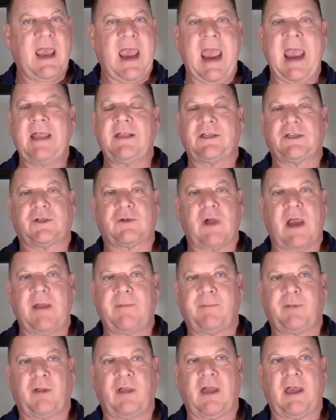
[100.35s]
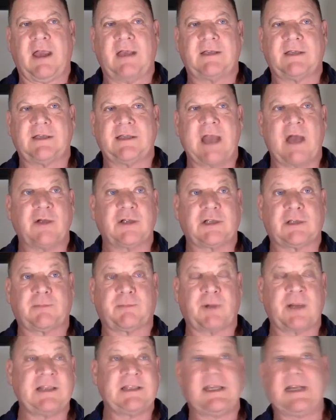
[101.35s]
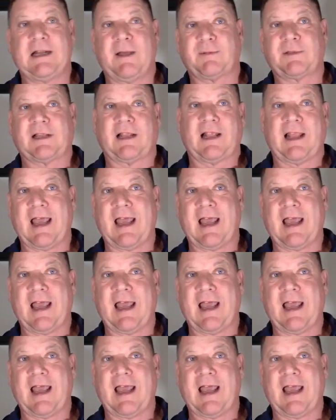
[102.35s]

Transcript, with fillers: eight straight plays is now sprinting up to the